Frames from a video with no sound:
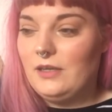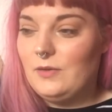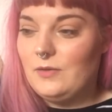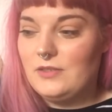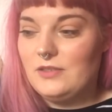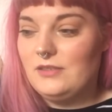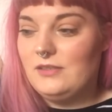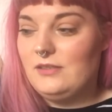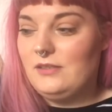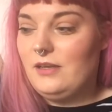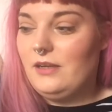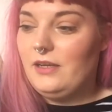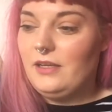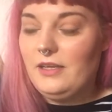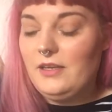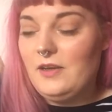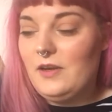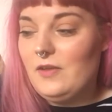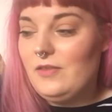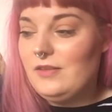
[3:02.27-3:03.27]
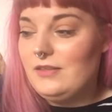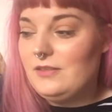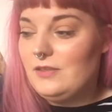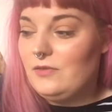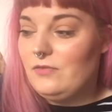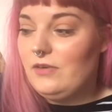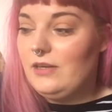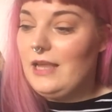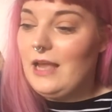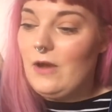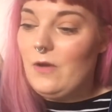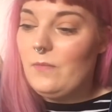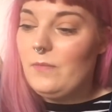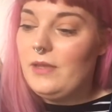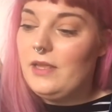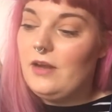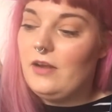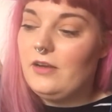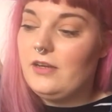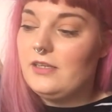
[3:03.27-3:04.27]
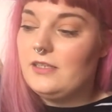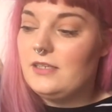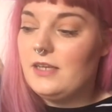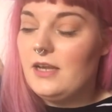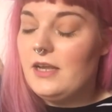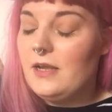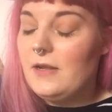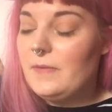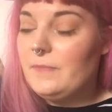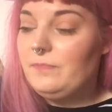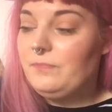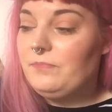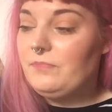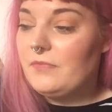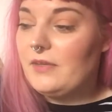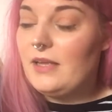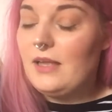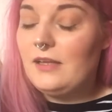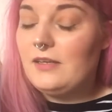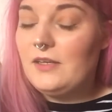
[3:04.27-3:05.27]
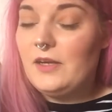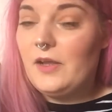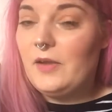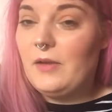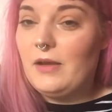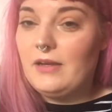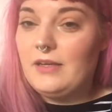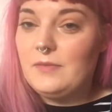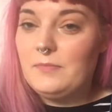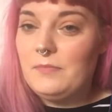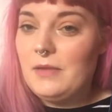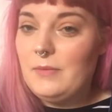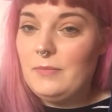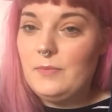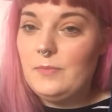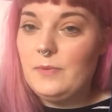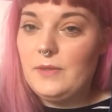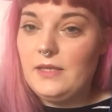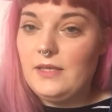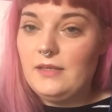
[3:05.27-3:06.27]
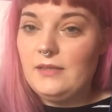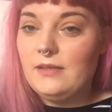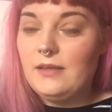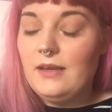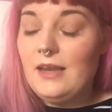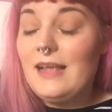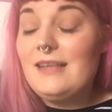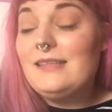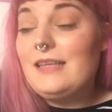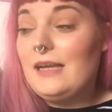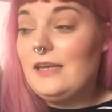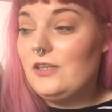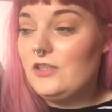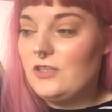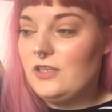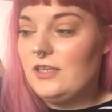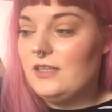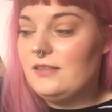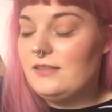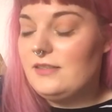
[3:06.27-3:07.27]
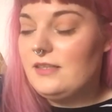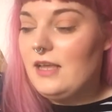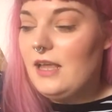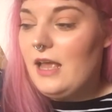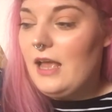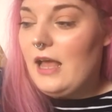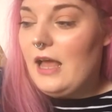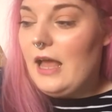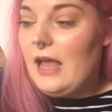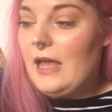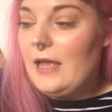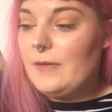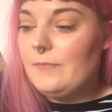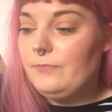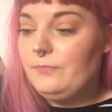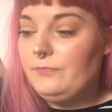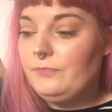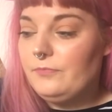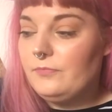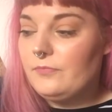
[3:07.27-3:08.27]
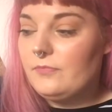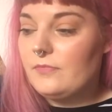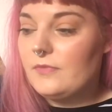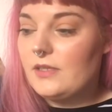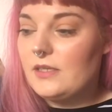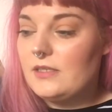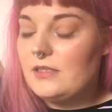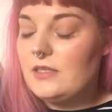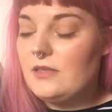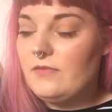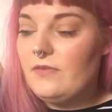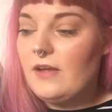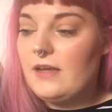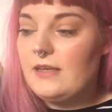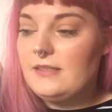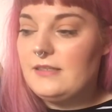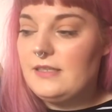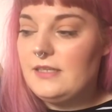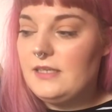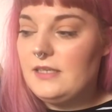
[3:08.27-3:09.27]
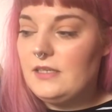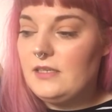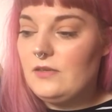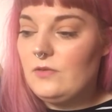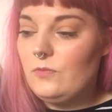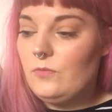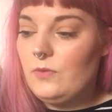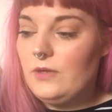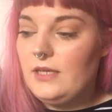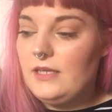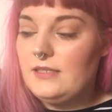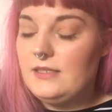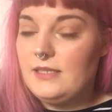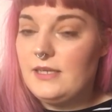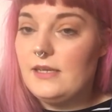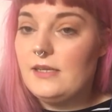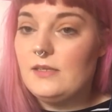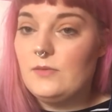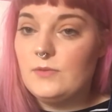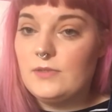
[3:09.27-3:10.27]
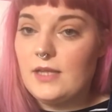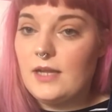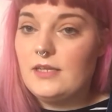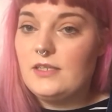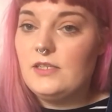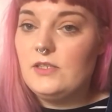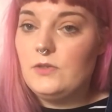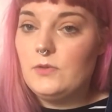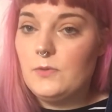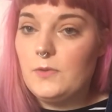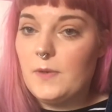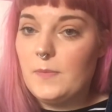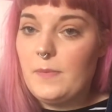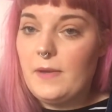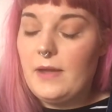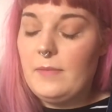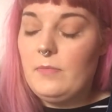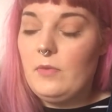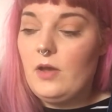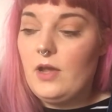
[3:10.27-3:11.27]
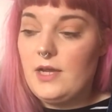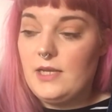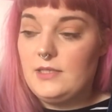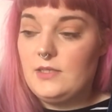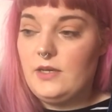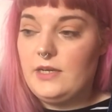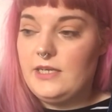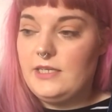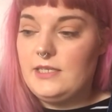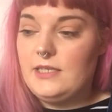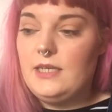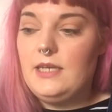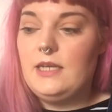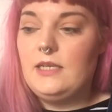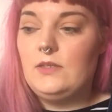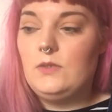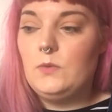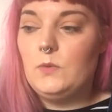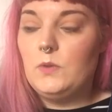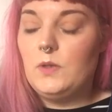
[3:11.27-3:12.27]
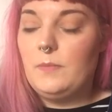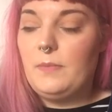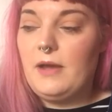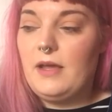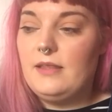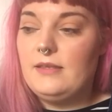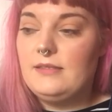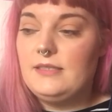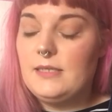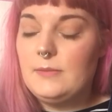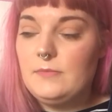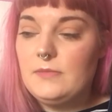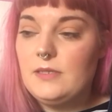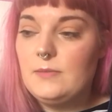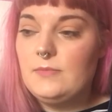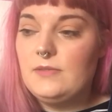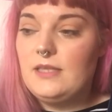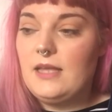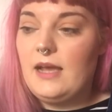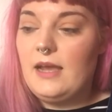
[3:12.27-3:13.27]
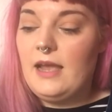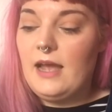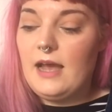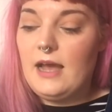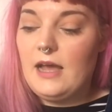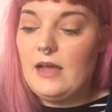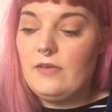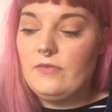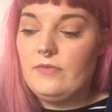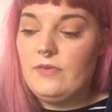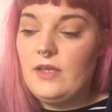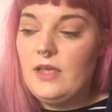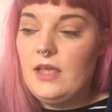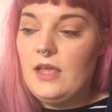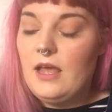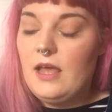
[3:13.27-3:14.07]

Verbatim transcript: I was just like, you know, this could really help me and I could, I don't know, I could maybe be less anxious. Um, so the first thing we did was actually talk about my anxiety and talk about the symptoms that I have.